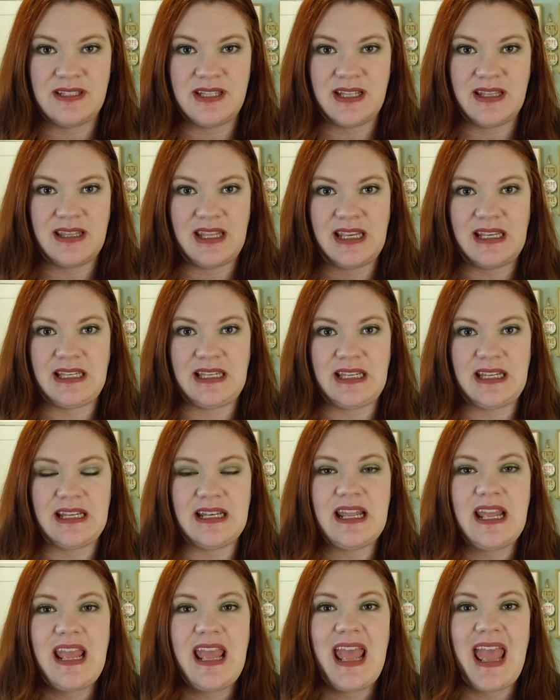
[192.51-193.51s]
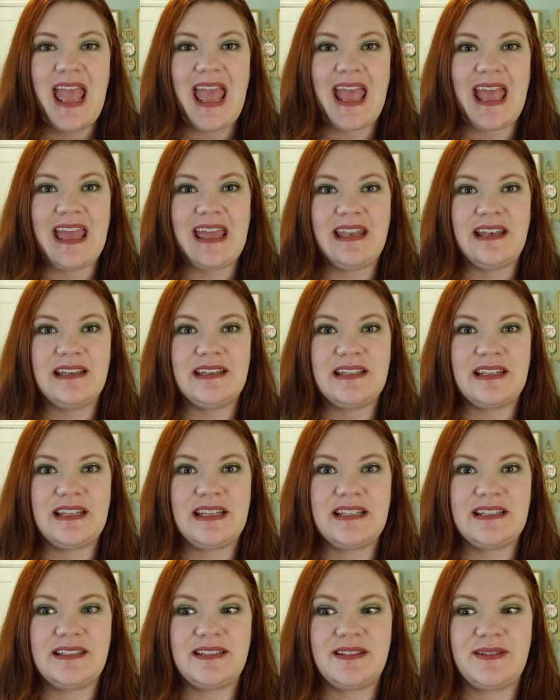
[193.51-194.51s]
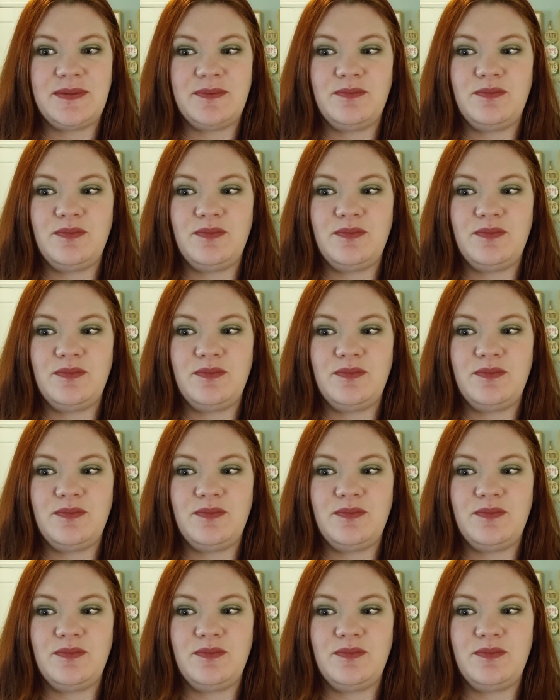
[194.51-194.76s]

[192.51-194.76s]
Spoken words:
that they need and is,